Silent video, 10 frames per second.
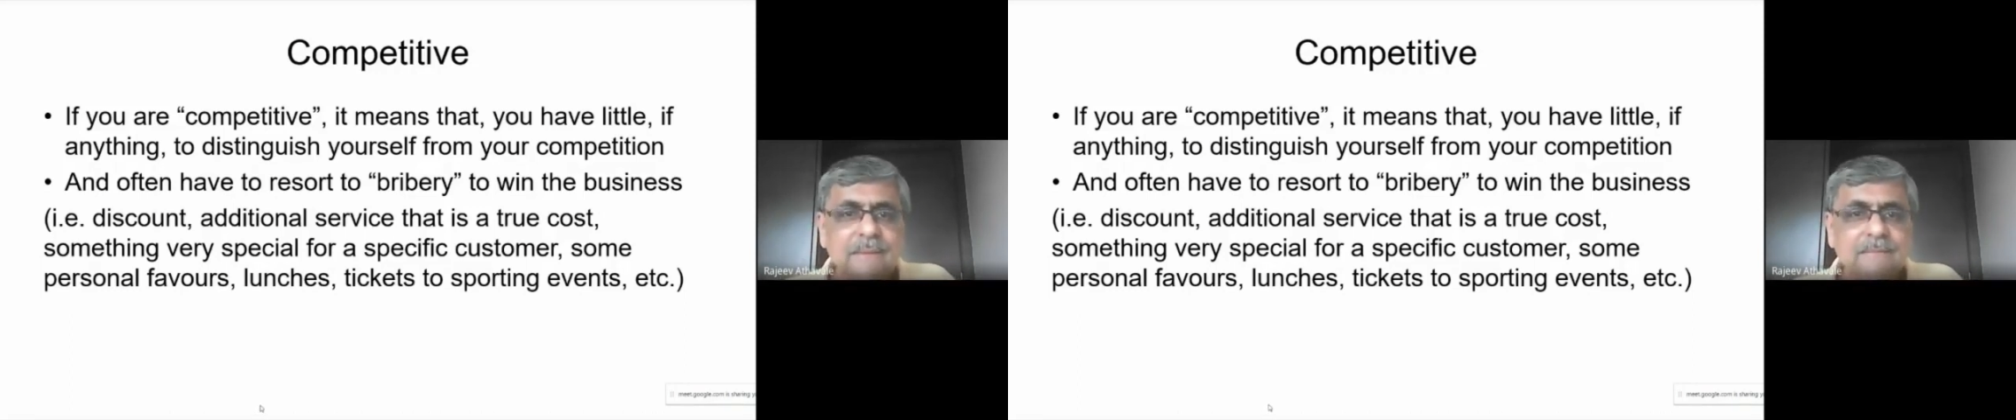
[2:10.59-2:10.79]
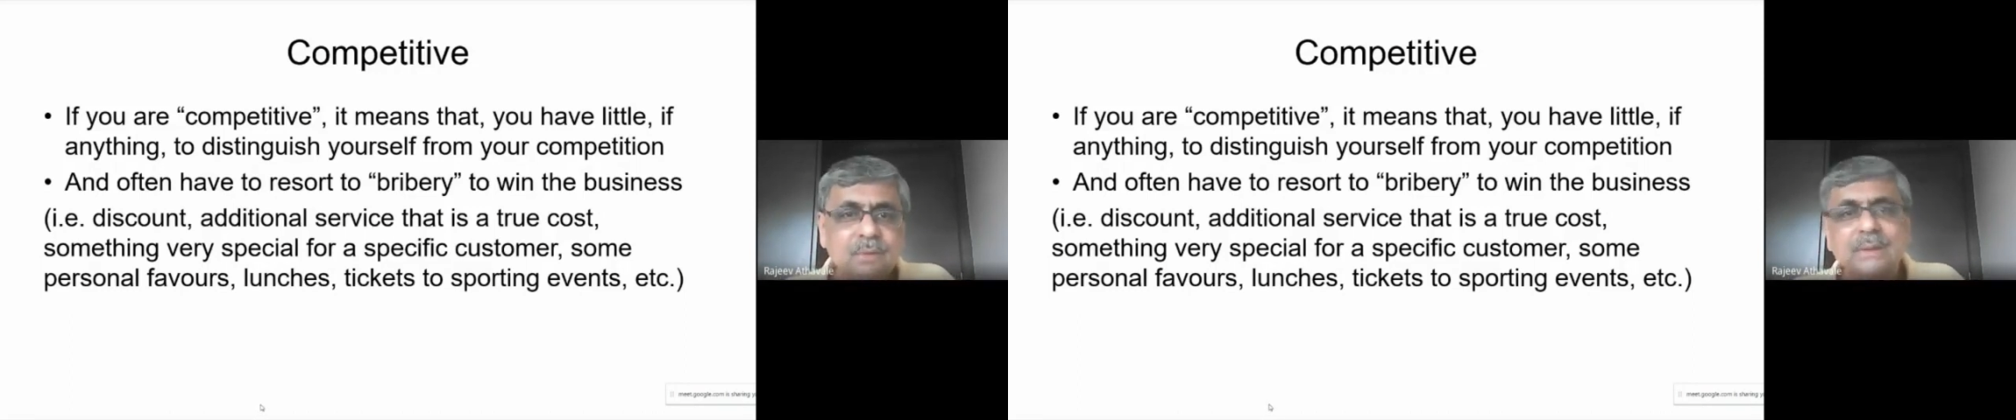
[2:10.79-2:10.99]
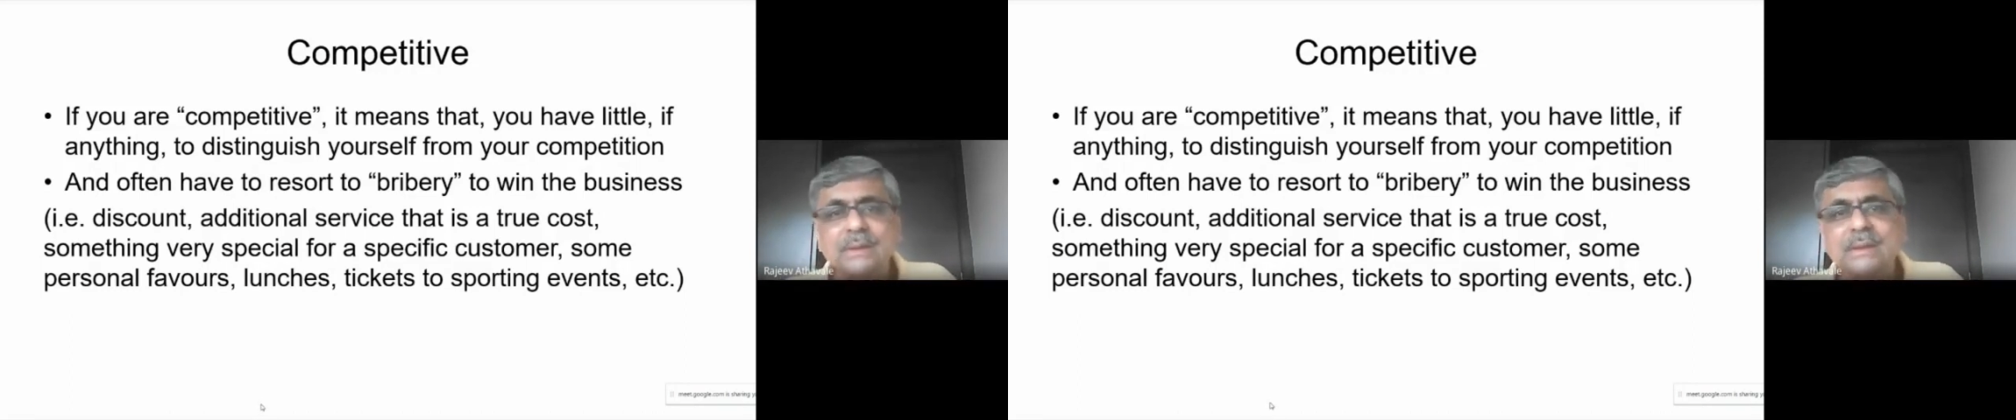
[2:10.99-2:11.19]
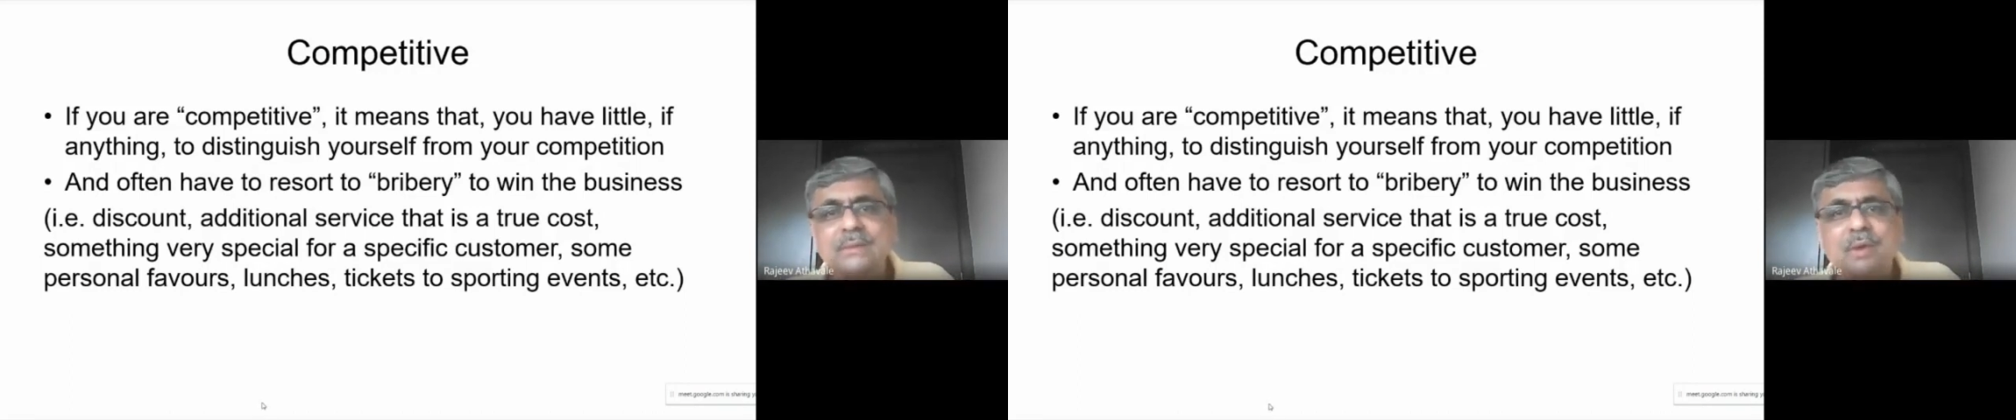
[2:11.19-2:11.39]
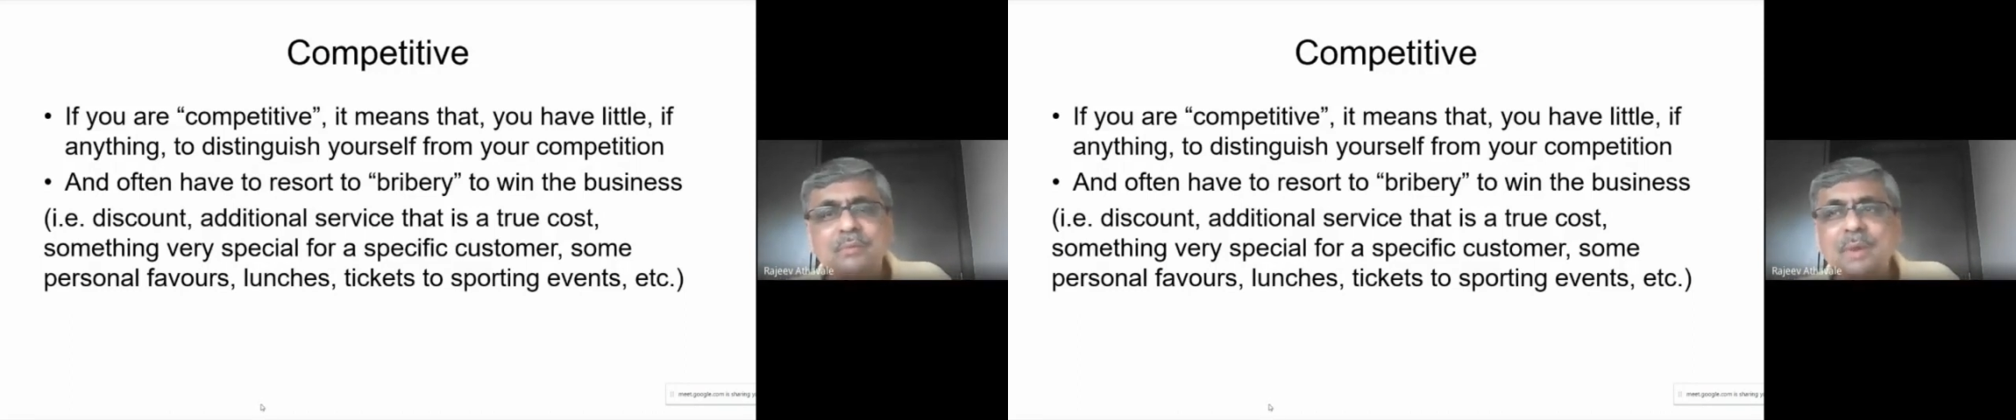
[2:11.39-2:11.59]
So this is
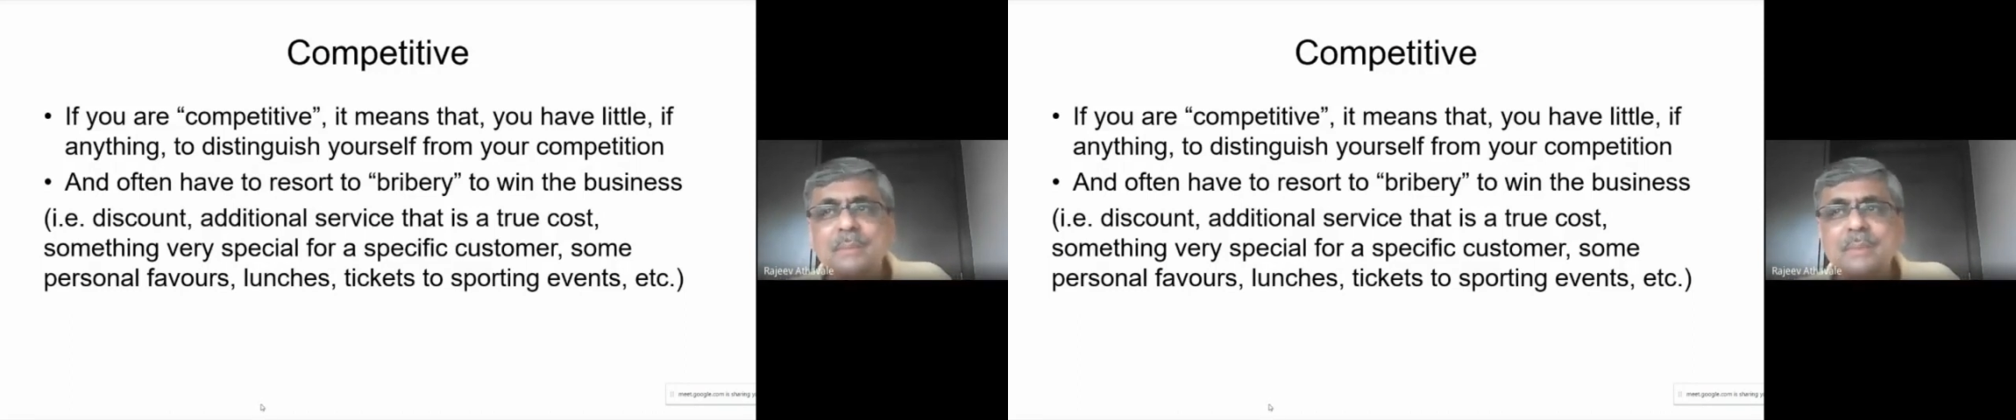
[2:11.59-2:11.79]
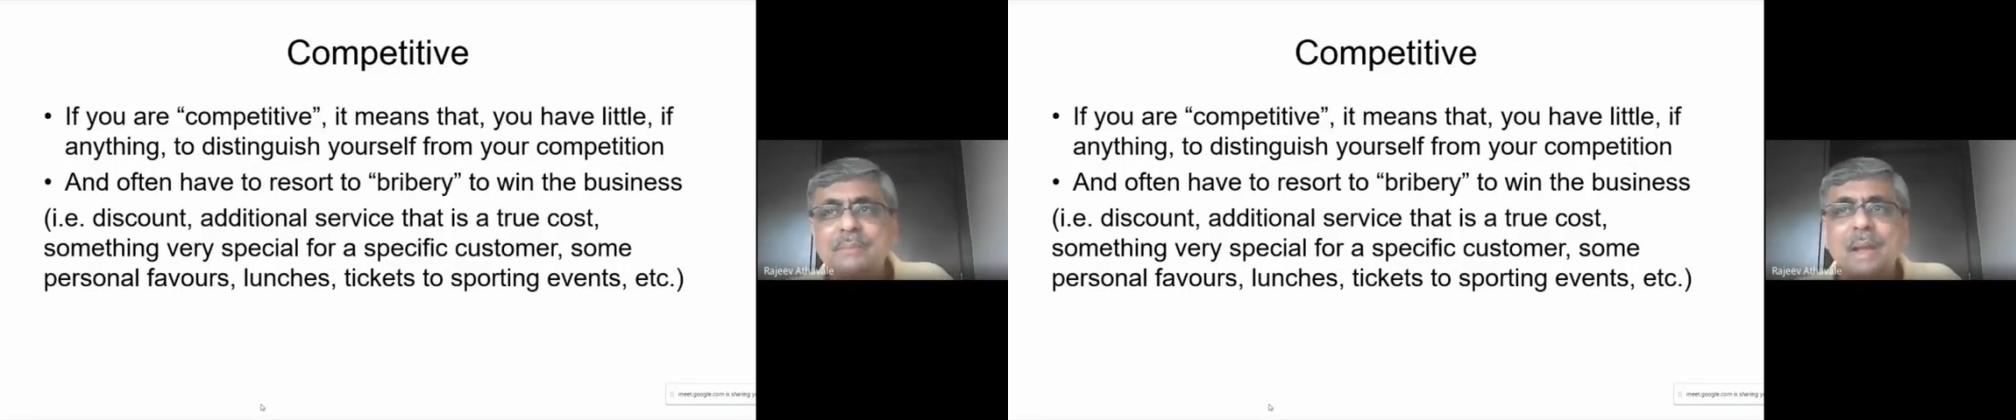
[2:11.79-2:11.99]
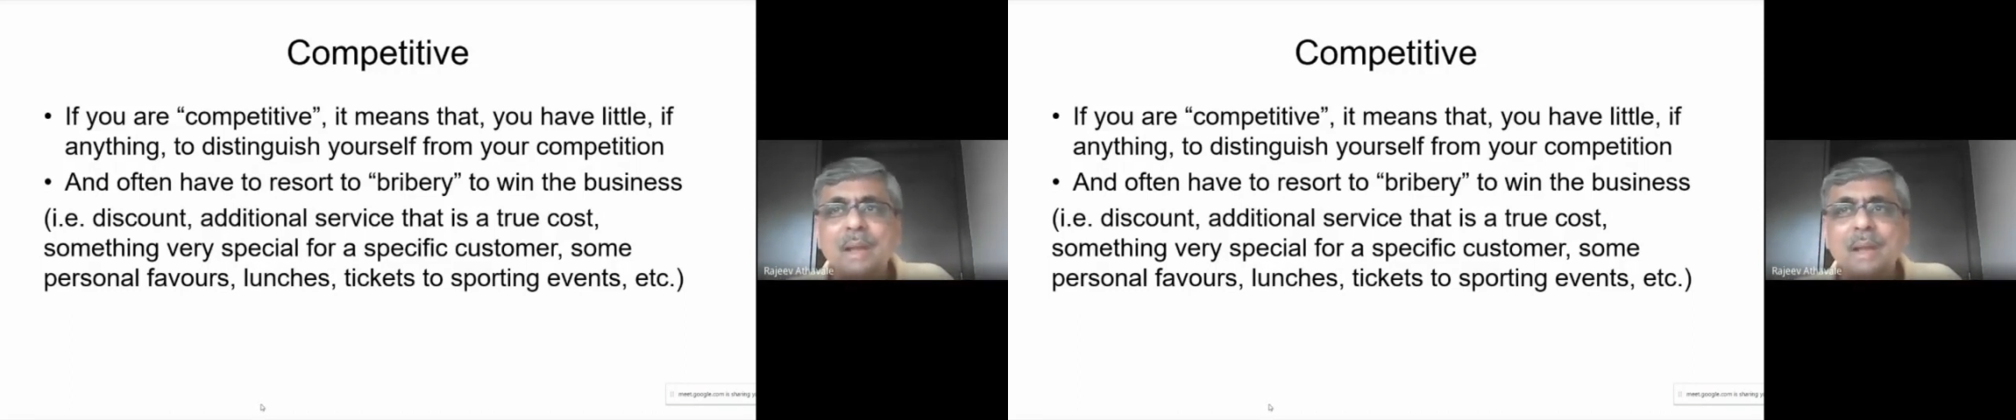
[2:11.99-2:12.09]
what we mean by